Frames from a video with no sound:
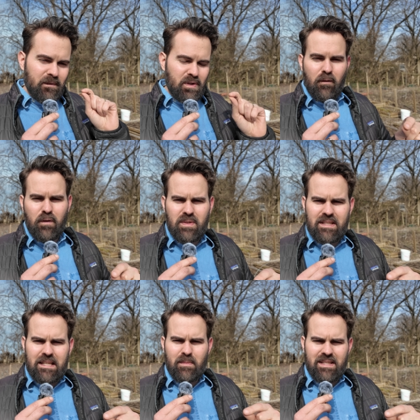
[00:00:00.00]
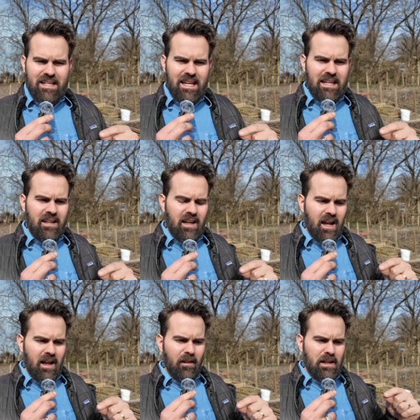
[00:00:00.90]
So if you see a mistake
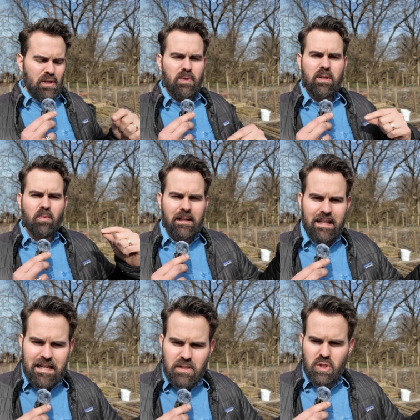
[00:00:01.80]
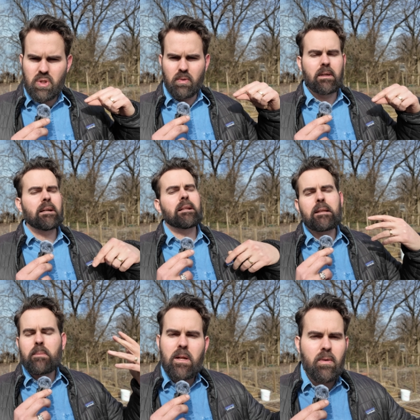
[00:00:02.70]
that you can relate to,
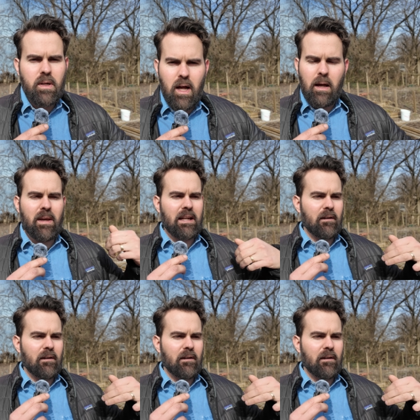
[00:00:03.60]
let me know in a comment.